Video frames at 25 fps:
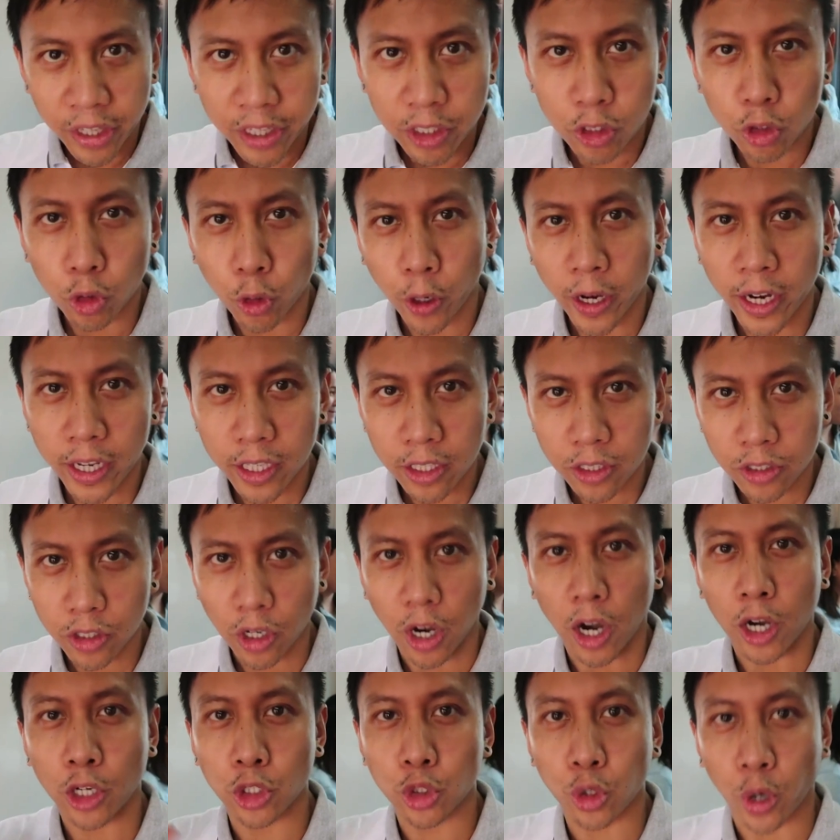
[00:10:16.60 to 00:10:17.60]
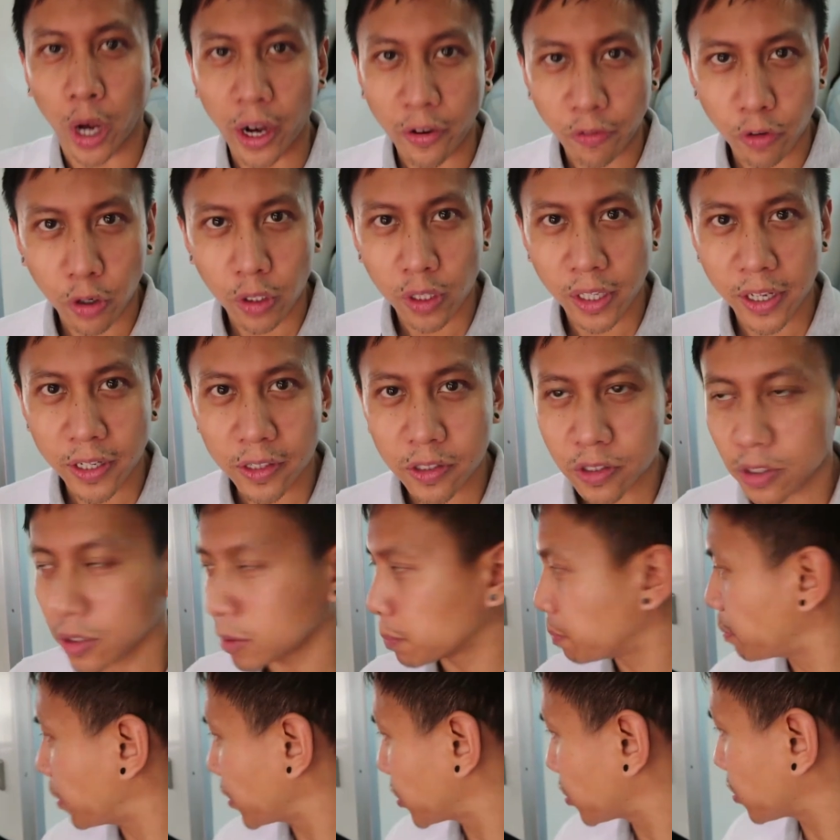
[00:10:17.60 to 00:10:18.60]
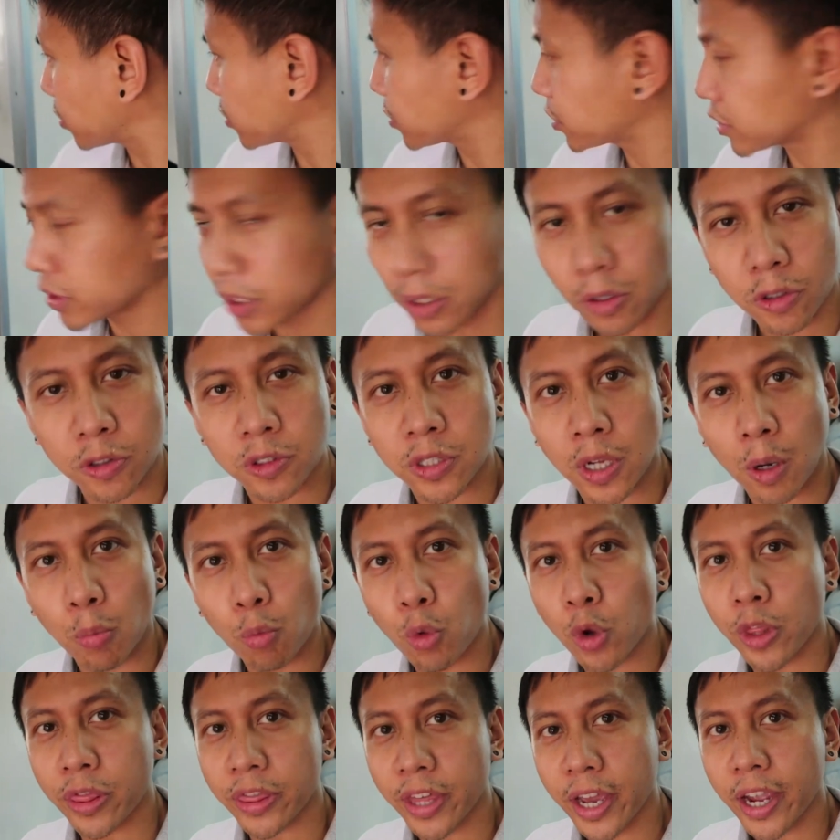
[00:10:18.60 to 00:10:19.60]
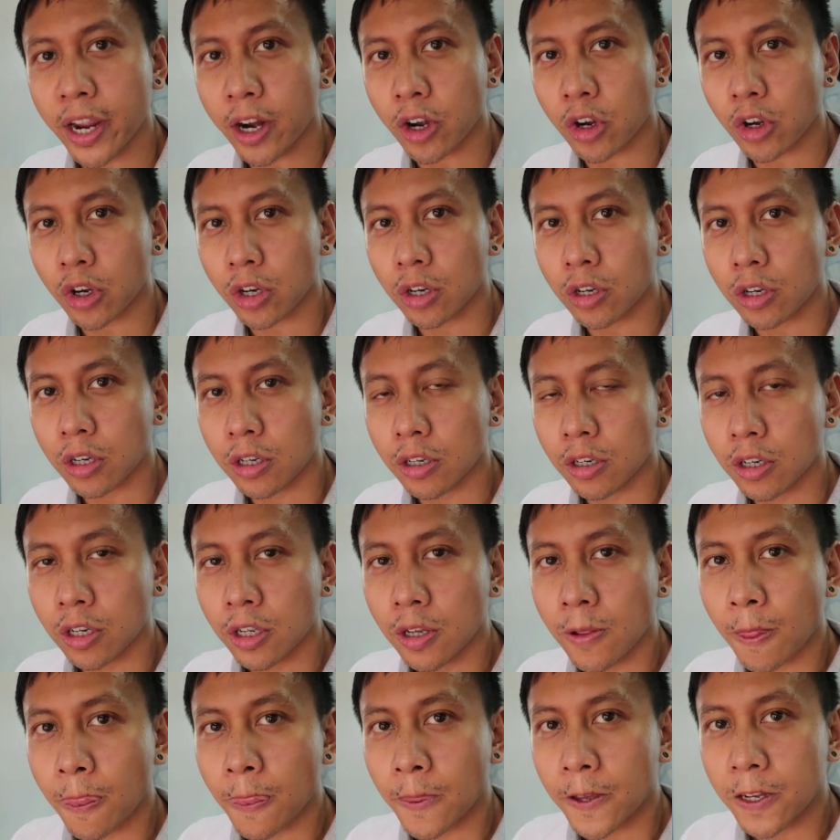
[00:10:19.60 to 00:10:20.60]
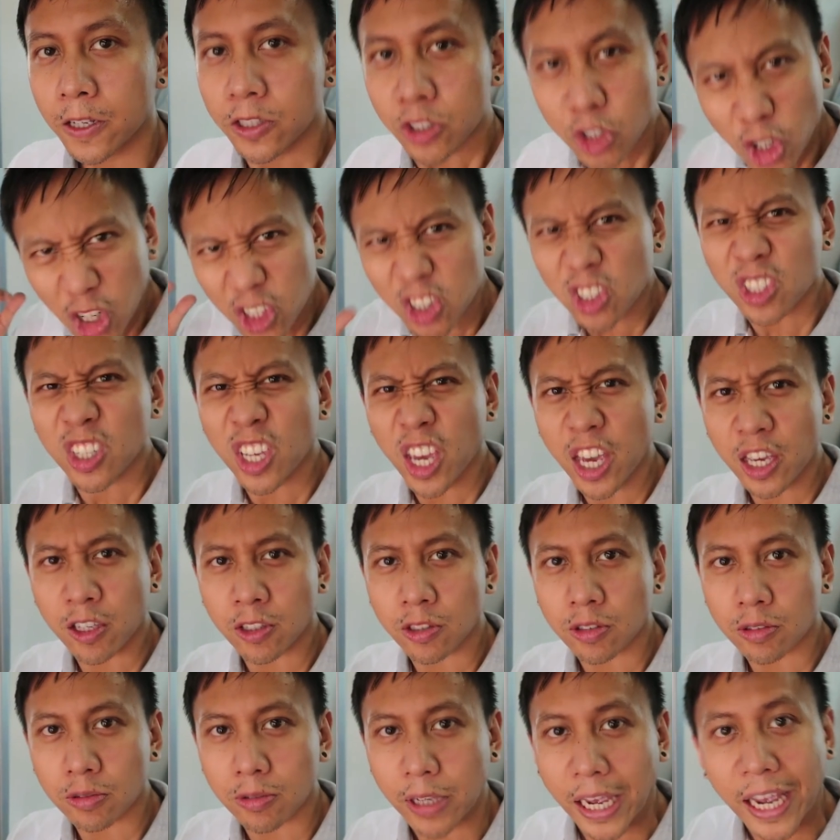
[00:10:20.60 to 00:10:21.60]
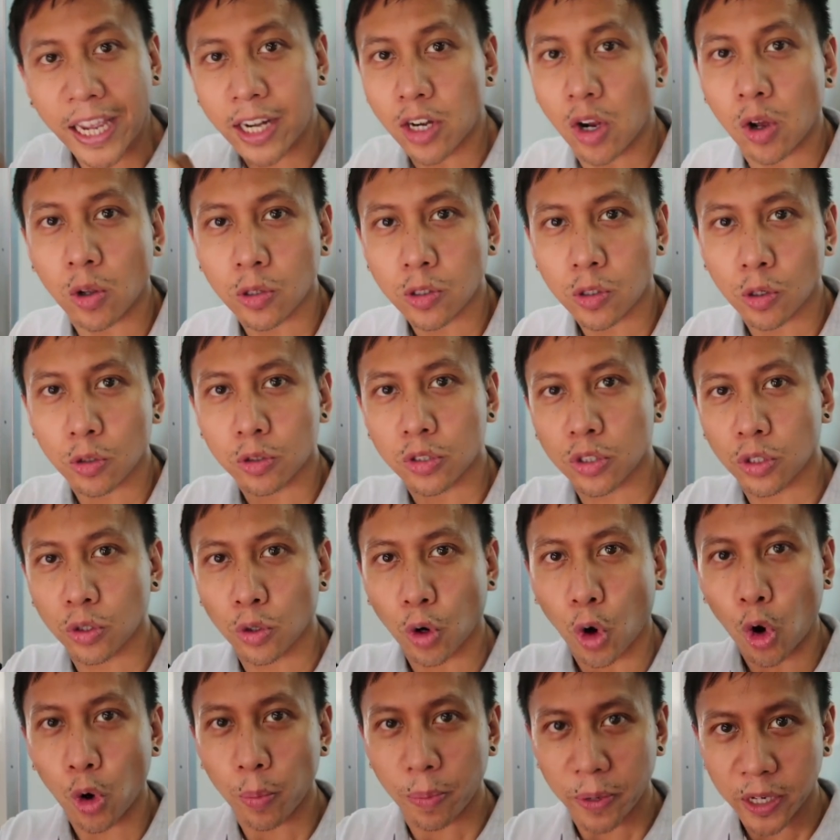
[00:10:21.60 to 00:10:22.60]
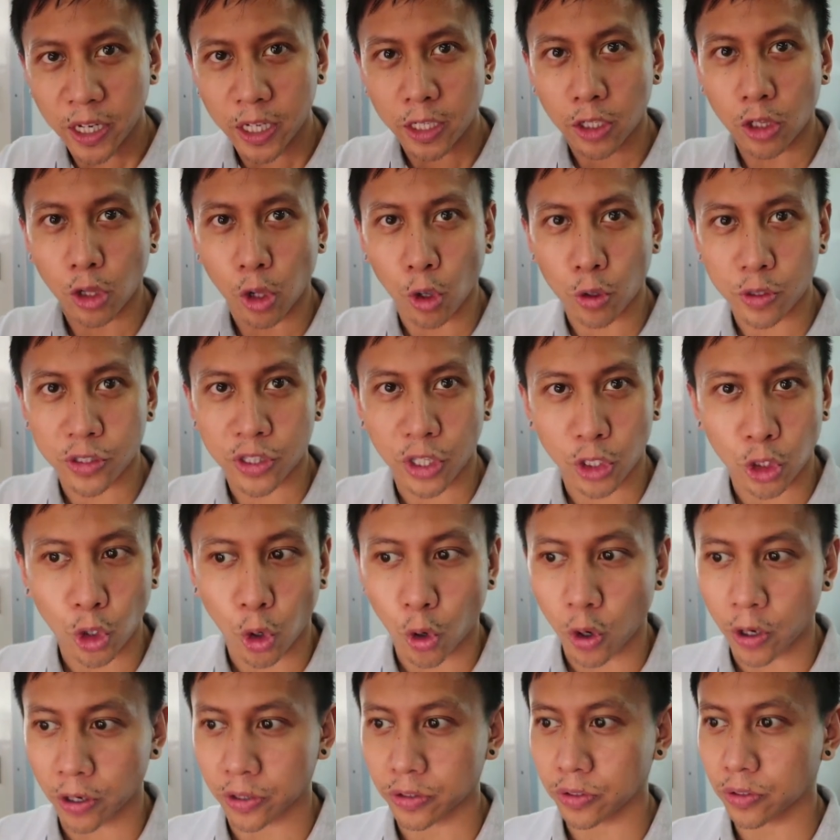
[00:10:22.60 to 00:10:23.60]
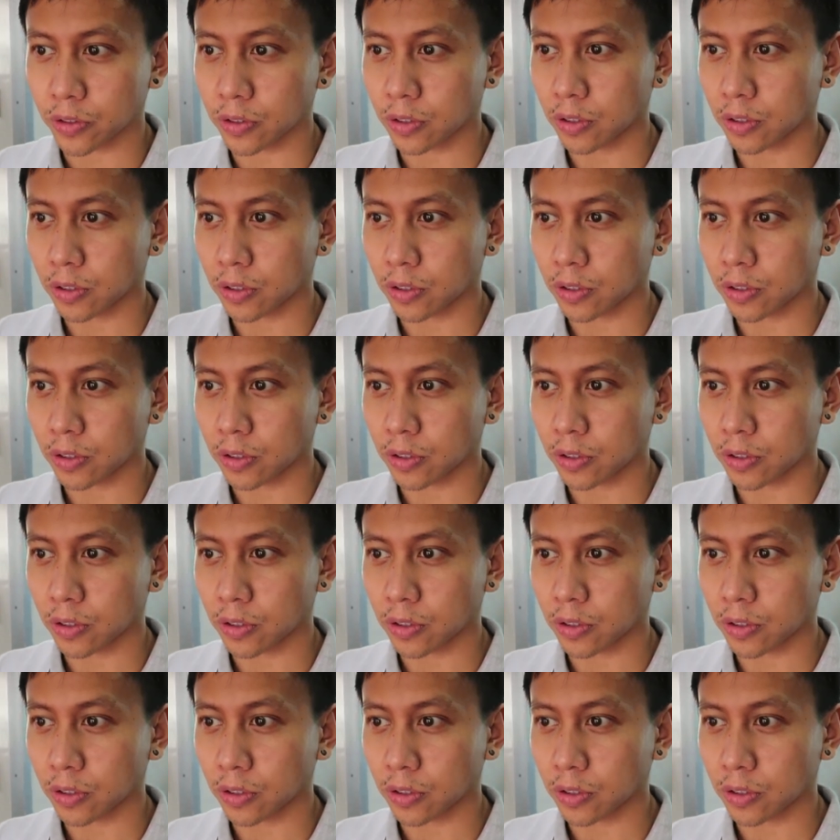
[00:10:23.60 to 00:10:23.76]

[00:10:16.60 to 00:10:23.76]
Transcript: These trains are driverless, but there's still someone there just in case. And also to open and close the doors.